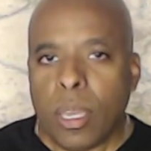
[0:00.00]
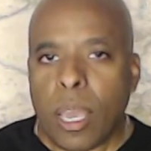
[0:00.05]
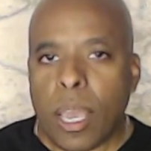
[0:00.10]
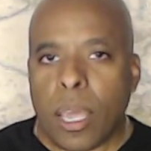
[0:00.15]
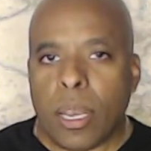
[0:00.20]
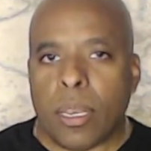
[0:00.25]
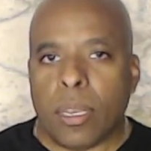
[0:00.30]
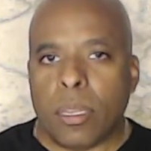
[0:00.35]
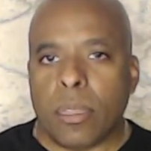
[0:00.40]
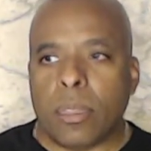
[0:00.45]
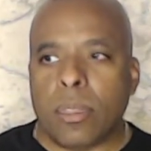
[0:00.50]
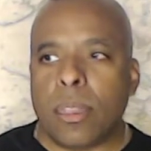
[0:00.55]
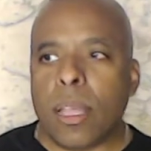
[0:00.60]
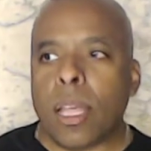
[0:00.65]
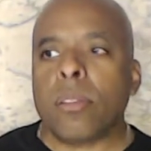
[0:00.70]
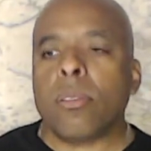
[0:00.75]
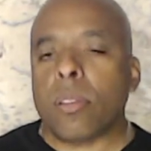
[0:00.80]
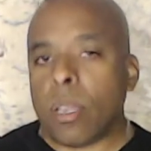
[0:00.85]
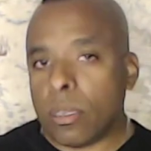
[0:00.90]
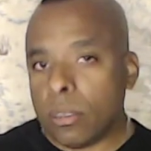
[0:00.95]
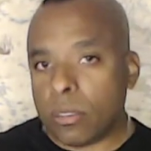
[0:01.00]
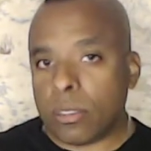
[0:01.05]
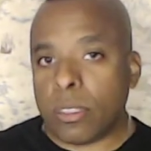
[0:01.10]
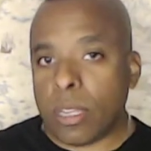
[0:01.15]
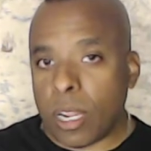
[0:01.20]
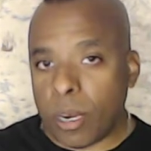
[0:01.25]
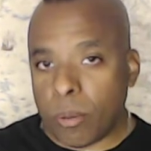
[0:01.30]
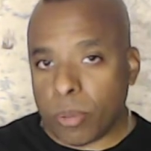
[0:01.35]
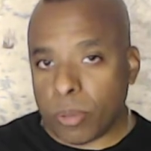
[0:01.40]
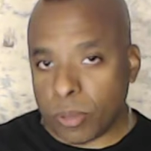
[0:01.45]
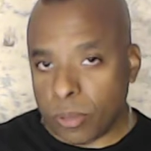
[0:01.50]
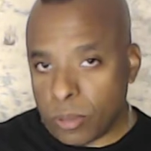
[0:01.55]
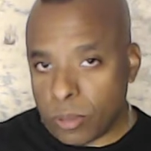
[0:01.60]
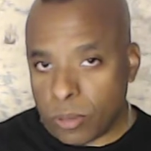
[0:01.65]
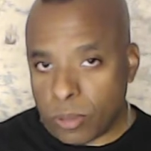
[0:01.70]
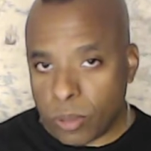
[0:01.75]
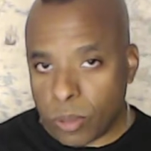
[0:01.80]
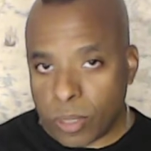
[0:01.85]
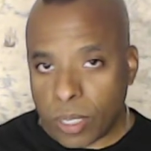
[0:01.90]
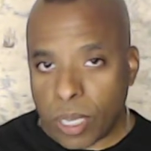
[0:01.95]
And that's understandable, and
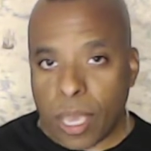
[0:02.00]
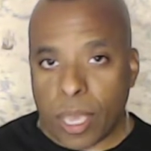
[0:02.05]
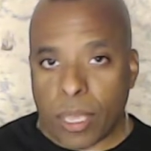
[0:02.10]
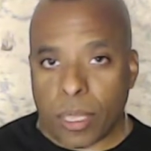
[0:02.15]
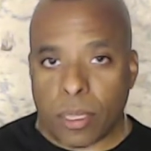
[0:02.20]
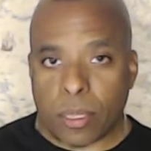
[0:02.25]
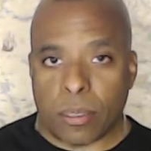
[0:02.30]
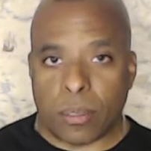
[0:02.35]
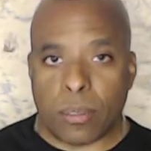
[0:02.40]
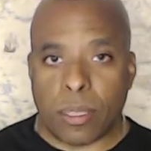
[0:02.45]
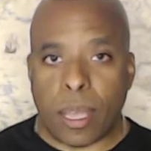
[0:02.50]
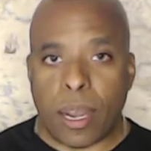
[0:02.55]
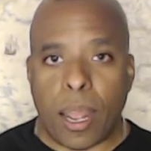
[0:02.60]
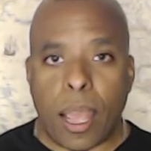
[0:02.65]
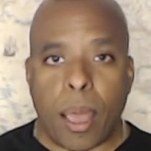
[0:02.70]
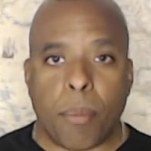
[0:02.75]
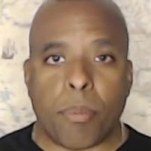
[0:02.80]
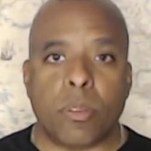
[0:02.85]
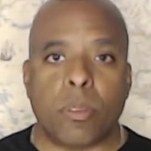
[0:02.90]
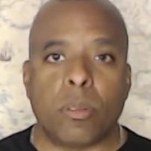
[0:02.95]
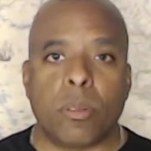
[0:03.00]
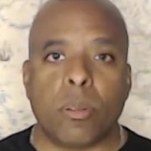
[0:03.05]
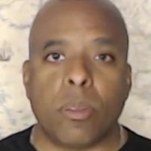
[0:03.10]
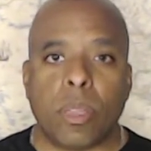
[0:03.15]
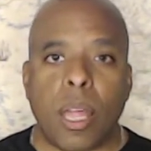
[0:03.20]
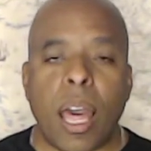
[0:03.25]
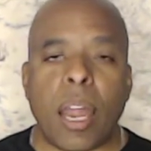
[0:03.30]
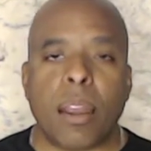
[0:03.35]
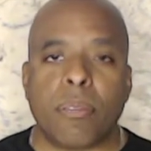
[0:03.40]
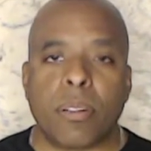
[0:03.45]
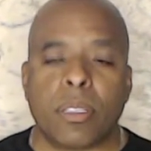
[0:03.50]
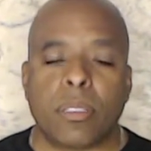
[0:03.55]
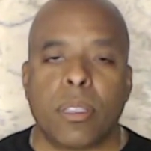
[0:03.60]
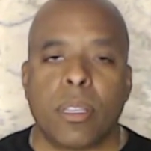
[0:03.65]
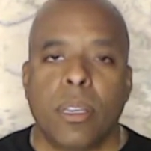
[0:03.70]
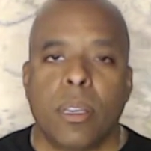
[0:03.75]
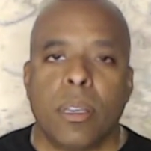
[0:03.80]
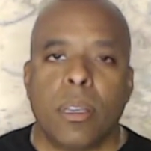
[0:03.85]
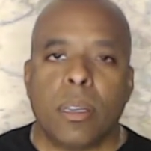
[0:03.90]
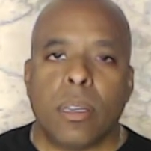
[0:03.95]
it's okay, because that happens to a lot of us.
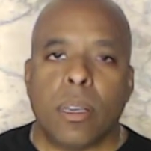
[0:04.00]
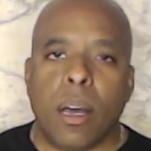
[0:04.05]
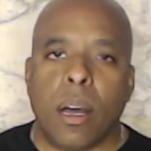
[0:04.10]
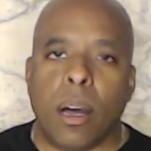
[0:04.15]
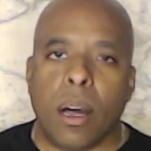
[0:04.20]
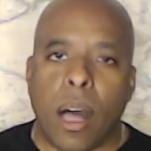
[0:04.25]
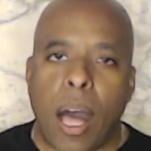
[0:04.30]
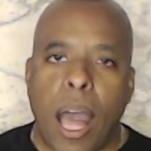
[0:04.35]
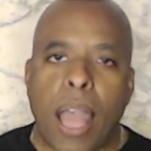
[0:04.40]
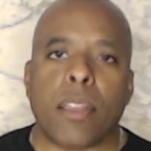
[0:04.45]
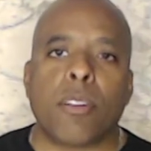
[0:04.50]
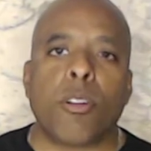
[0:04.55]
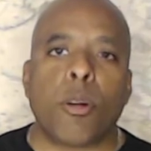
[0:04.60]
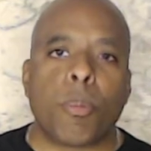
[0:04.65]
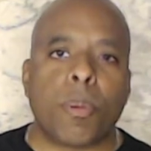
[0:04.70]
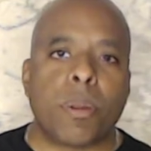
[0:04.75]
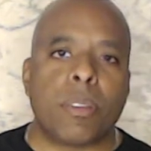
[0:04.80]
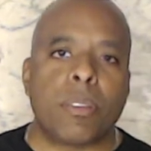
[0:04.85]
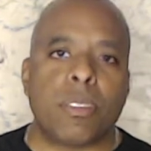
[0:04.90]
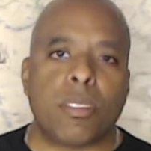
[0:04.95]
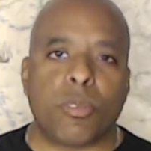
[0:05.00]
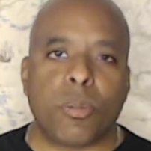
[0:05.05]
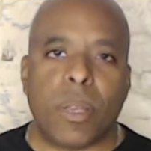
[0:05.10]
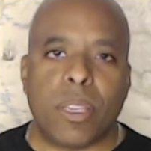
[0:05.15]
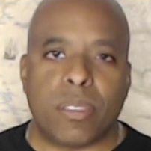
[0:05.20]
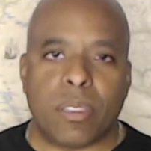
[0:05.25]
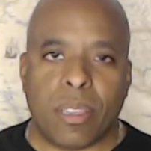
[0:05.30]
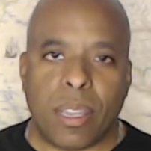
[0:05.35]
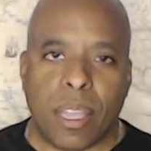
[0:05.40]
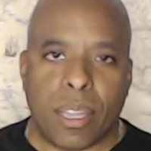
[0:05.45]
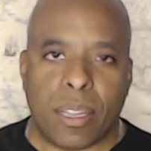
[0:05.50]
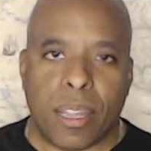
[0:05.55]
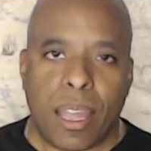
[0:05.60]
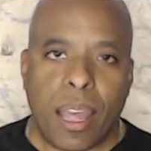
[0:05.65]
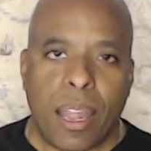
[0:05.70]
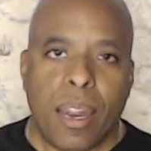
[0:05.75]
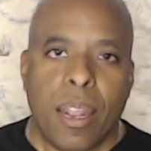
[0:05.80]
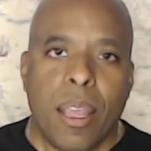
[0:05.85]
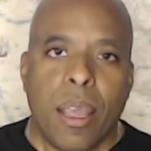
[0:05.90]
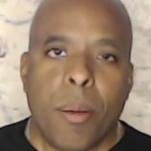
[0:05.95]
I grew up in a situation like
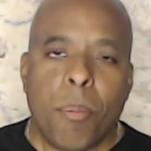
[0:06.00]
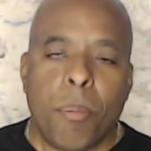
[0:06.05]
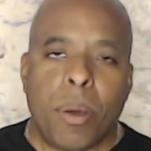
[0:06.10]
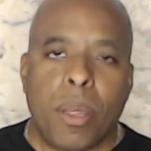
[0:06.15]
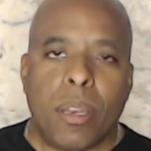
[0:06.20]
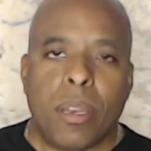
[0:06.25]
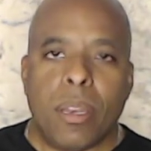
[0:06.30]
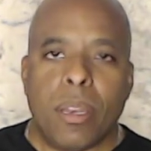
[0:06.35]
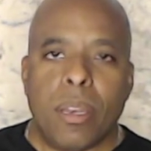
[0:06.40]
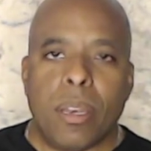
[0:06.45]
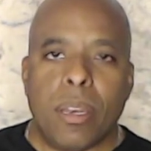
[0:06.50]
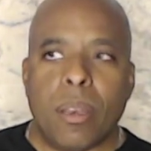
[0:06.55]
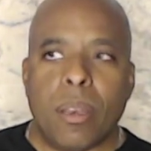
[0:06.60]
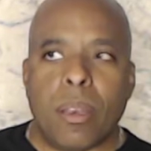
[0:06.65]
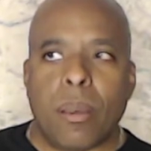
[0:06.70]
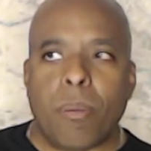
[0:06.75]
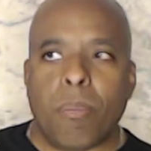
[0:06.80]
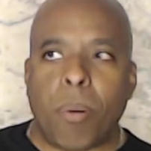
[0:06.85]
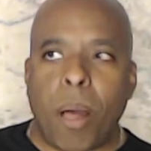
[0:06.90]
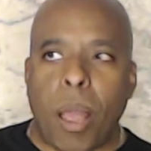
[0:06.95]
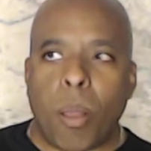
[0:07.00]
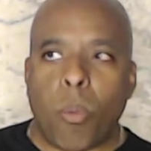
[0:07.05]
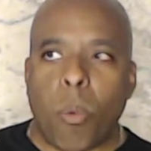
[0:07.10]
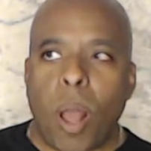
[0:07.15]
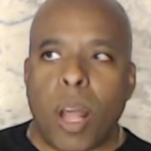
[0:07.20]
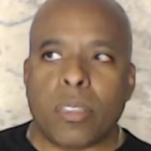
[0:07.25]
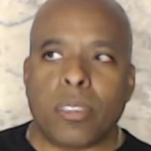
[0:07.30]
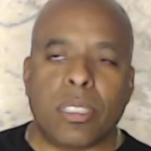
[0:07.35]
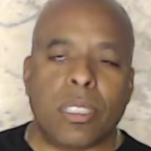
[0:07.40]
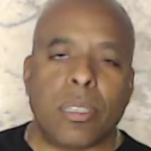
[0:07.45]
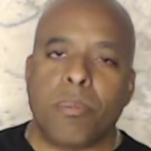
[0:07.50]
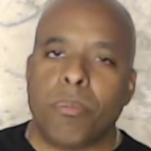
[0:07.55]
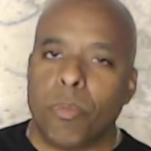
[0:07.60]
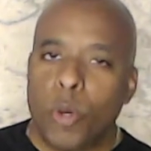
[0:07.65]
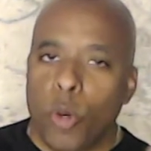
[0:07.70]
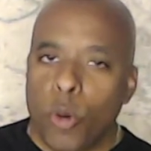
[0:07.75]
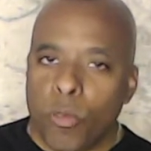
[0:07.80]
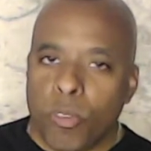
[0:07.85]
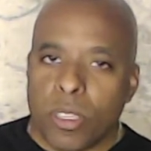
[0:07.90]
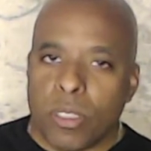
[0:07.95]
that. But by watching
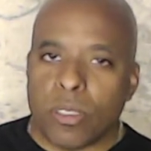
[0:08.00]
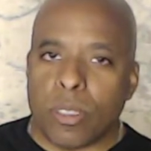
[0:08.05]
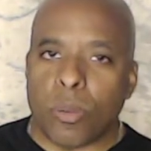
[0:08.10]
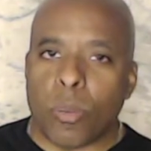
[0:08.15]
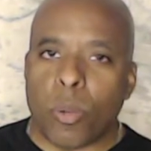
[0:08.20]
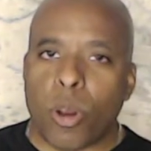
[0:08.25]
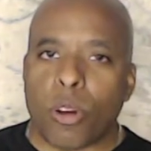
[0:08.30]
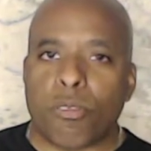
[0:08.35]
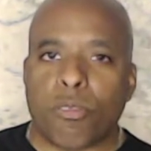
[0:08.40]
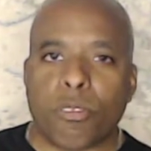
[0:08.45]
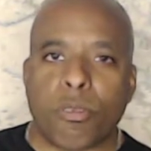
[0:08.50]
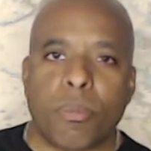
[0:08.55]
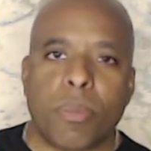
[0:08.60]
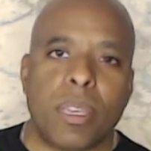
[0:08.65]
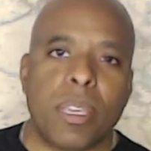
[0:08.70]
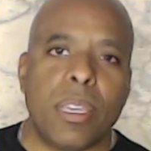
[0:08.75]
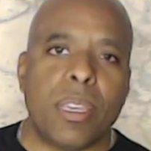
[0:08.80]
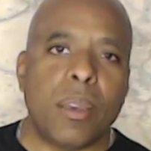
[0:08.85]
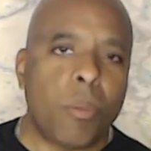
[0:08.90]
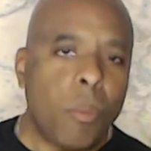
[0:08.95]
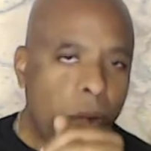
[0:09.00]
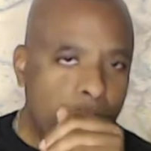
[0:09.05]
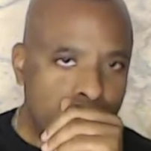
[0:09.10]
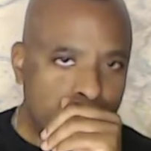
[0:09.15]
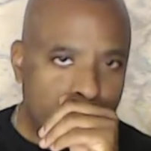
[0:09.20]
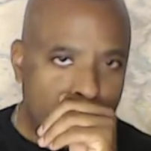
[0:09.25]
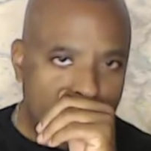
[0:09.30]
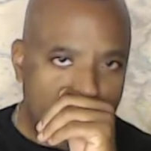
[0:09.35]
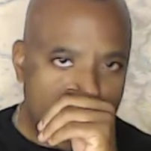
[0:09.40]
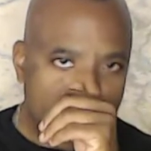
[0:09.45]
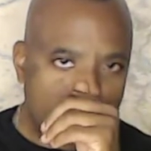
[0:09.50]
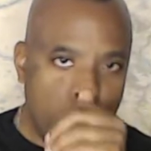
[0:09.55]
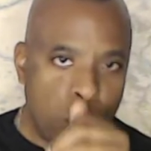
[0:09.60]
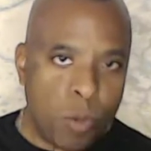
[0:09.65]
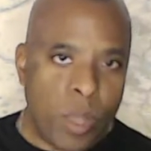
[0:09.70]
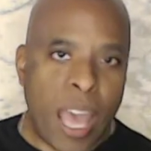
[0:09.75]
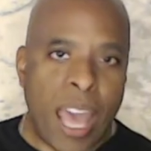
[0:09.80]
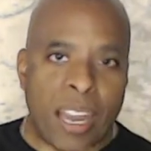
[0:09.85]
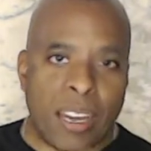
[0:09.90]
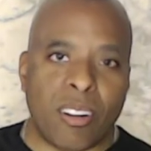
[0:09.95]
movies that worked for me and watching people who
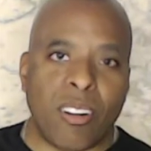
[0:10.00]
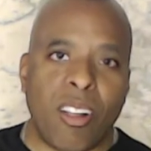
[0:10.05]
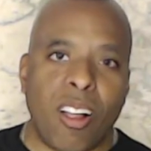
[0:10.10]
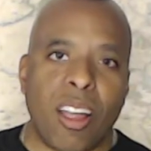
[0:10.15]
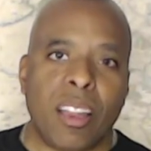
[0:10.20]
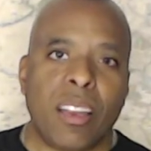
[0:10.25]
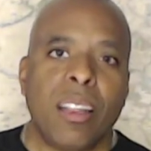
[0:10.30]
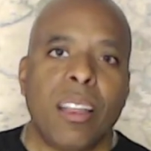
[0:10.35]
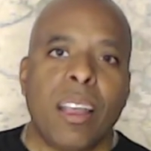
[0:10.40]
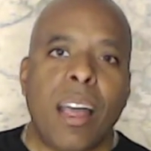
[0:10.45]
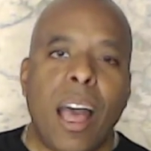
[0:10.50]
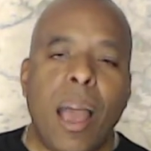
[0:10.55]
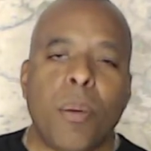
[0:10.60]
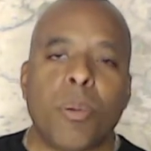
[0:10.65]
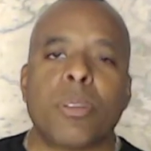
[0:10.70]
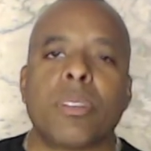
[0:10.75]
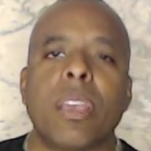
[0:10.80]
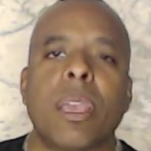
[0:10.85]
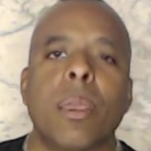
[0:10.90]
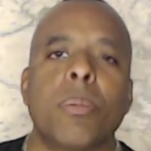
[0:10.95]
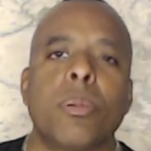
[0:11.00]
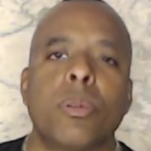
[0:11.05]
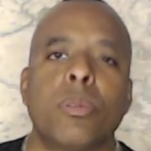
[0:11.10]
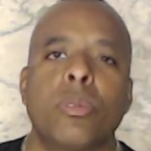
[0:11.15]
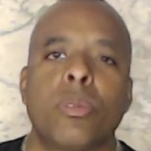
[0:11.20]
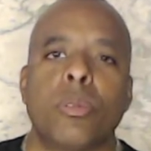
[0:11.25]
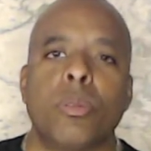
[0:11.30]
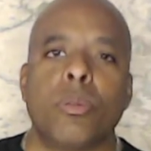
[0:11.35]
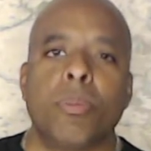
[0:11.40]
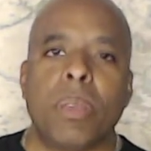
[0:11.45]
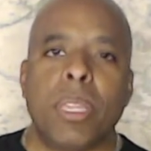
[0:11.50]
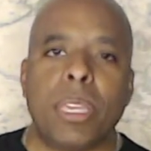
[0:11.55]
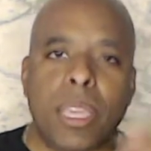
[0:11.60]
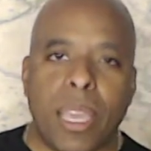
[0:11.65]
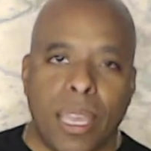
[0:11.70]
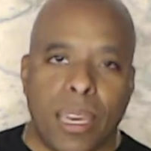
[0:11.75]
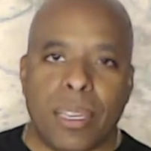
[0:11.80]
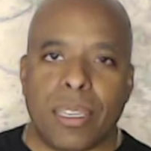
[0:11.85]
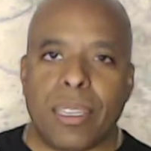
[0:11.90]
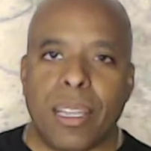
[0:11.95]
had it on, I was able to
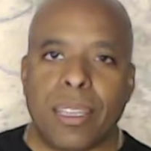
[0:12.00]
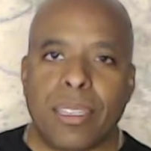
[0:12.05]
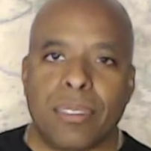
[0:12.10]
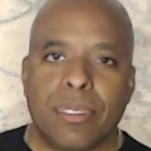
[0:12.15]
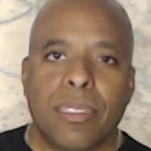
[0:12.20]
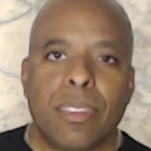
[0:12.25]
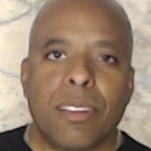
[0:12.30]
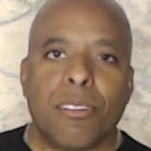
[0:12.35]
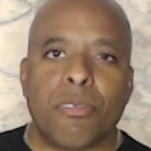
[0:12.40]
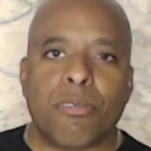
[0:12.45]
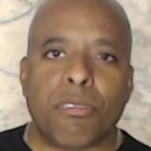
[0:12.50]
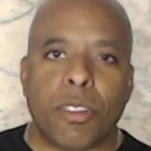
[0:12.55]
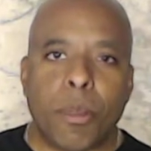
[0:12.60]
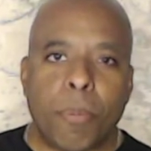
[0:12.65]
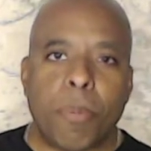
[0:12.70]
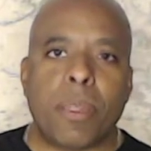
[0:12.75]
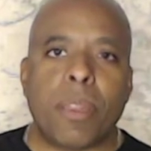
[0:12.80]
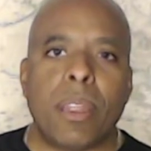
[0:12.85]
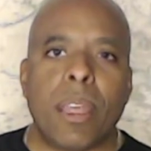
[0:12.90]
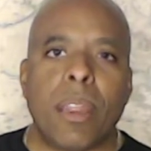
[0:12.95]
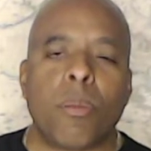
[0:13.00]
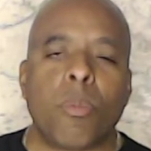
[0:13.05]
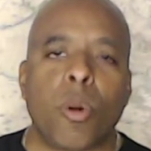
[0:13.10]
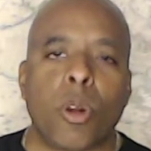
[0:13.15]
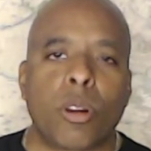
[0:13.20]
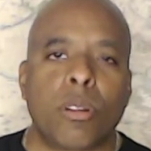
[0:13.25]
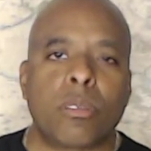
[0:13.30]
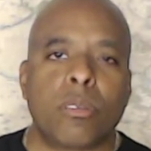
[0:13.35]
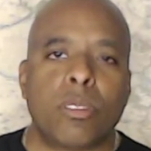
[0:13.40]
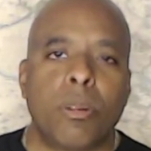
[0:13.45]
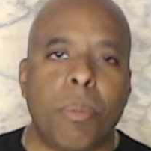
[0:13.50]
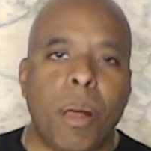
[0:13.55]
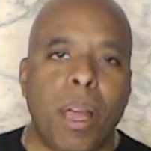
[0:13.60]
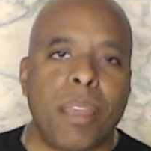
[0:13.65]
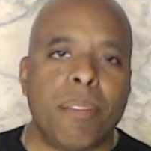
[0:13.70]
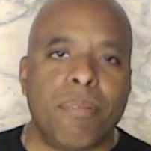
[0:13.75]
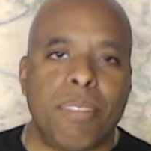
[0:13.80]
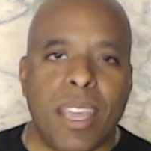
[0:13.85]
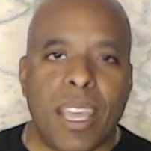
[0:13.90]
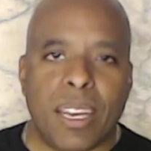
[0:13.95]
mediate it and flip it and work to my
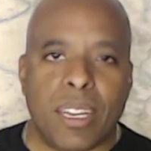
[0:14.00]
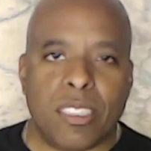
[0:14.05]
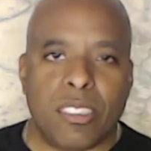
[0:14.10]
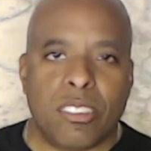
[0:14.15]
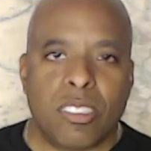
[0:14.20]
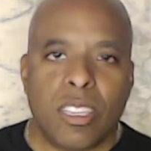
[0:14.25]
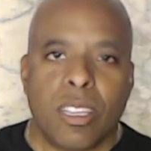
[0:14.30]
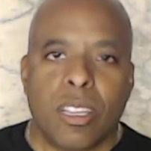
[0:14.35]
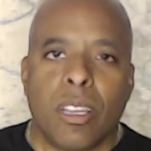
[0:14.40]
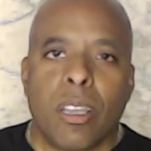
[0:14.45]
advantage.